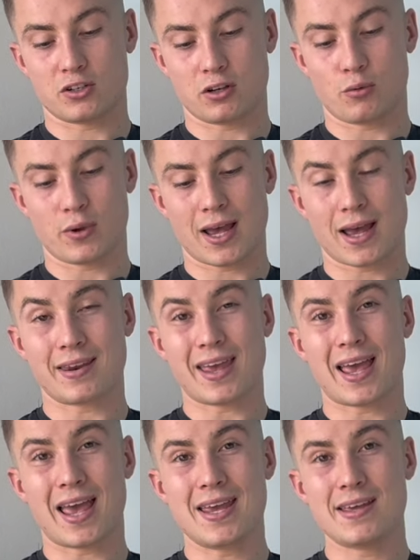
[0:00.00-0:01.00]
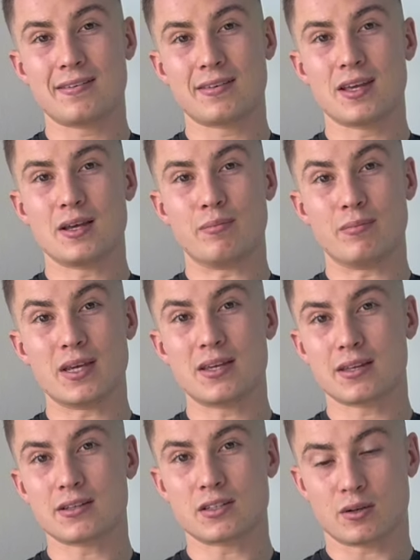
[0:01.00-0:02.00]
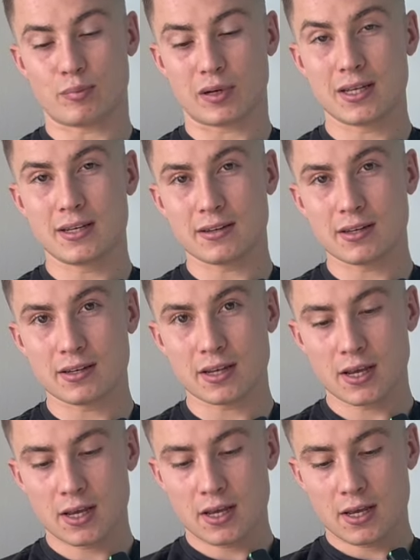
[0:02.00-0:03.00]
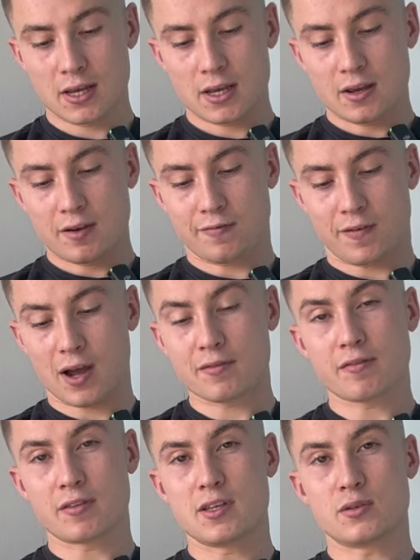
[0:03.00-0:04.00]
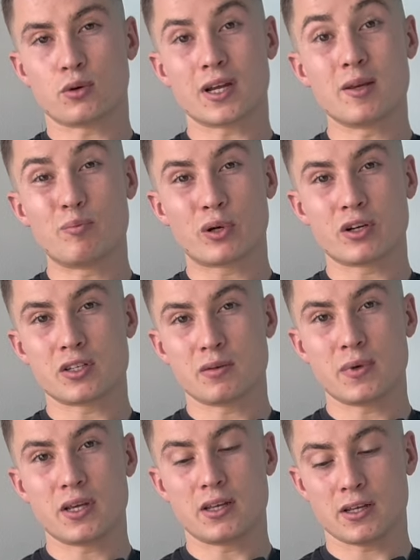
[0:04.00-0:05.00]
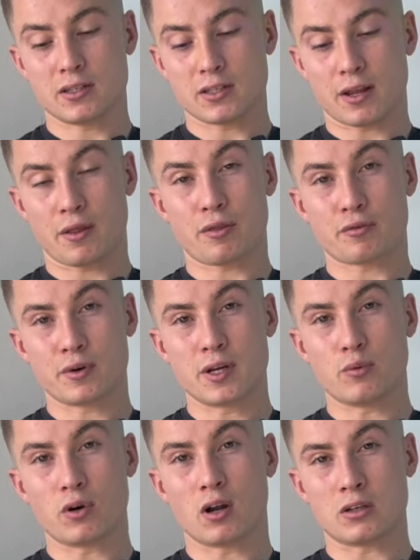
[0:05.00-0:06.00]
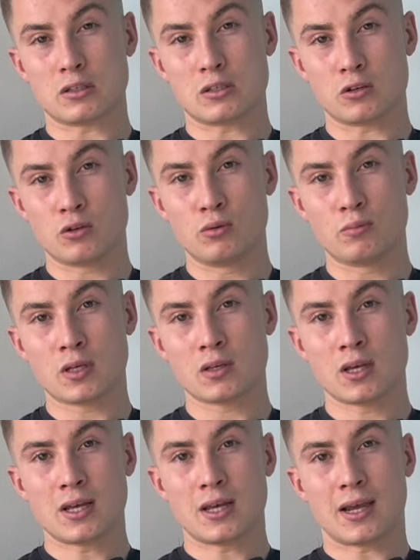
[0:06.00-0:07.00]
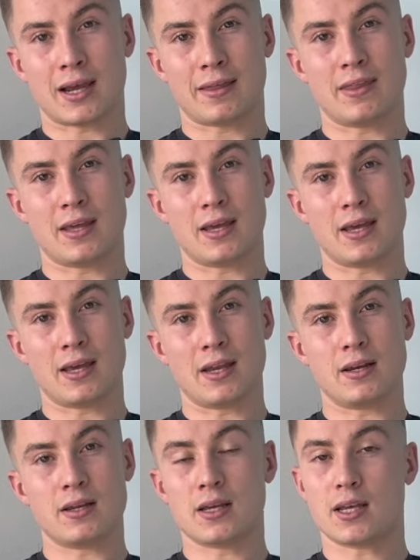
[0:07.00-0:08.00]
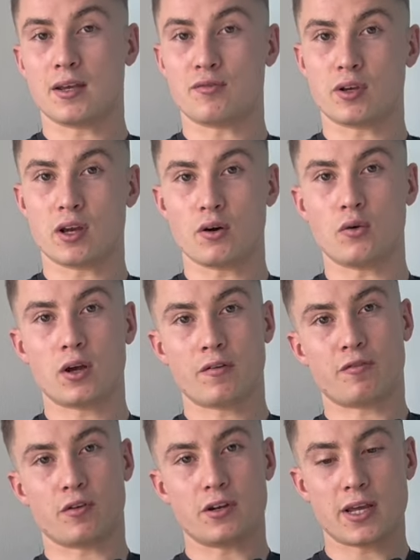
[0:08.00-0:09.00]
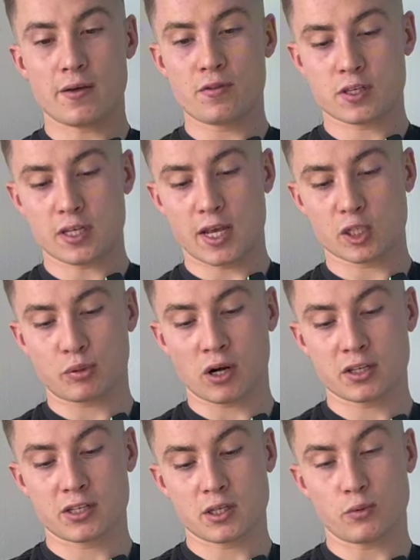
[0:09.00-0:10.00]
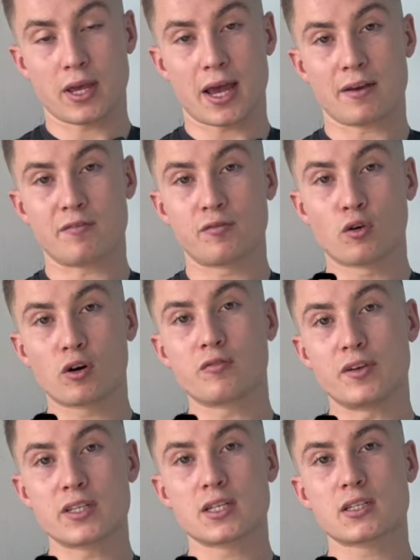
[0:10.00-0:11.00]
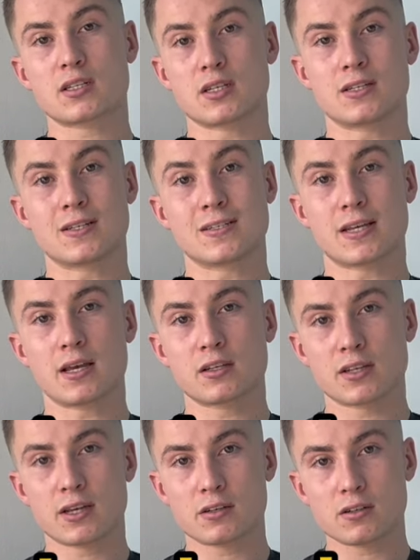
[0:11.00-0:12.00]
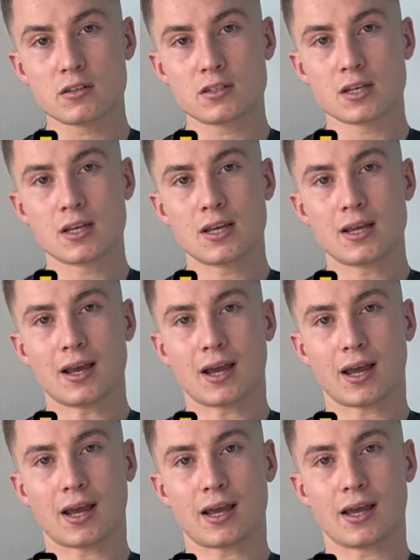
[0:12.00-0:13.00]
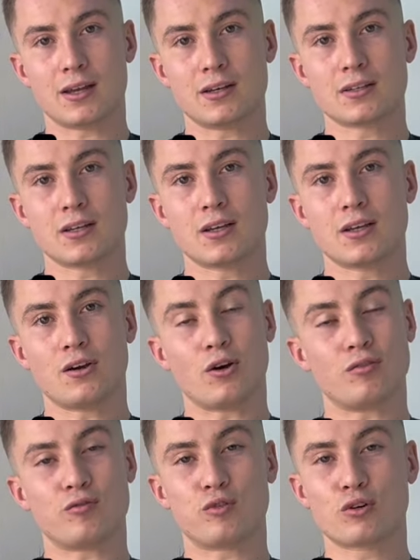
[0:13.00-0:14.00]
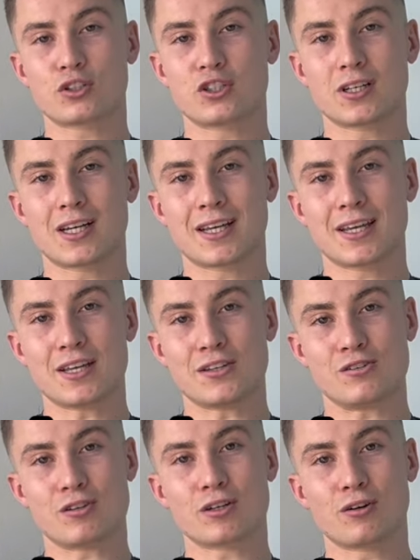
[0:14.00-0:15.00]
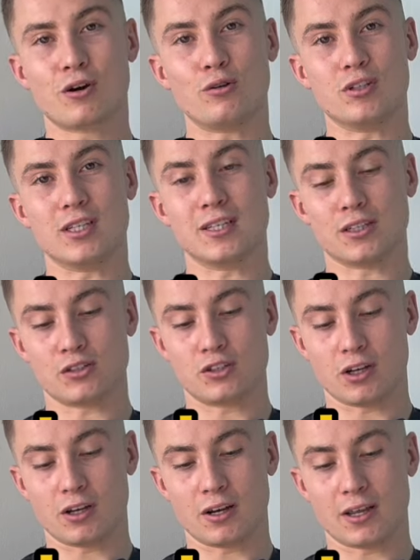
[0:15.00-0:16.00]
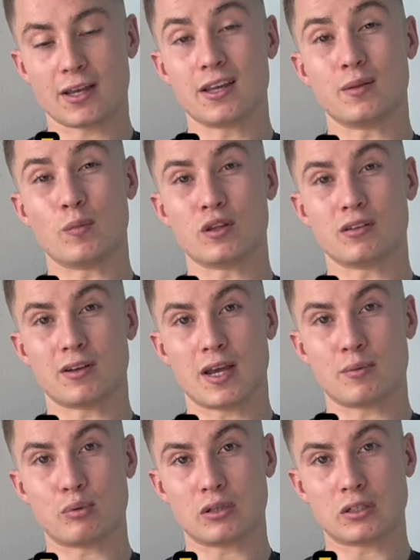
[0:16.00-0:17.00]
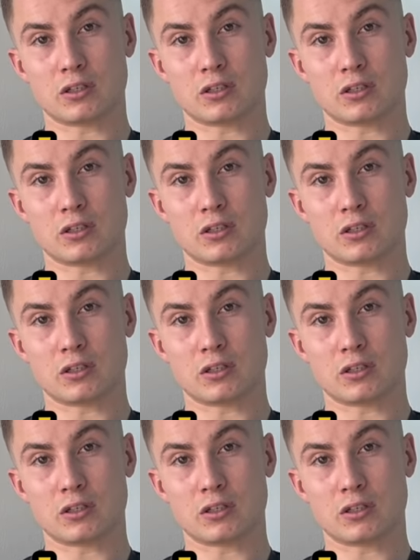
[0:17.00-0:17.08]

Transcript: So we had 8 meetings completed. 5 of these were in-person meetings and 3 were on Zoom. And then if we go further down the sales process, we had 4 visits to sales centers and unfortunately, 0 deals done in the month of April.